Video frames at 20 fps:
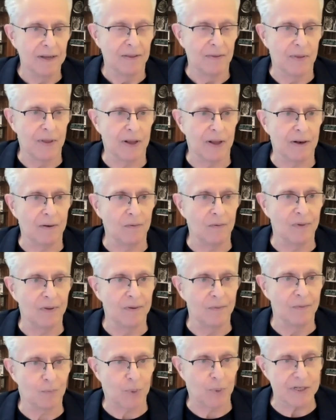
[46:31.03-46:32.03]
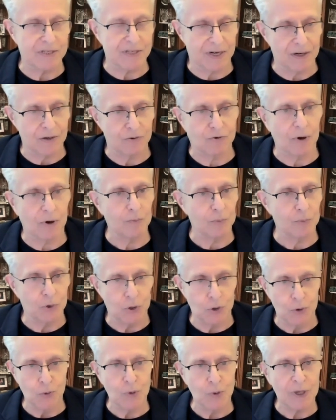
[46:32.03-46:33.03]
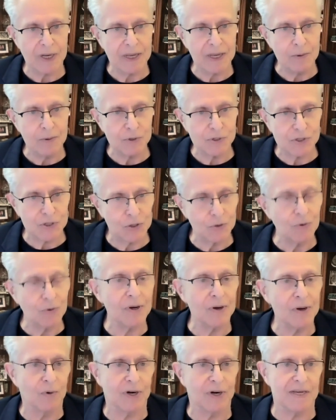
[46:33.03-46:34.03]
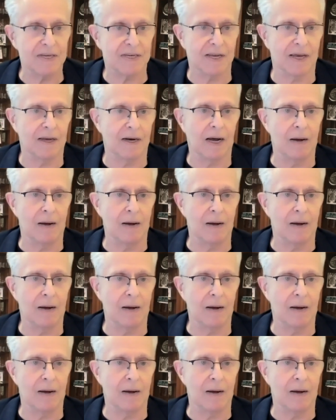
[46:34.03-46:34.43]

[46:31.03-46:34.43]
that President Trump knew what he was doing when he said,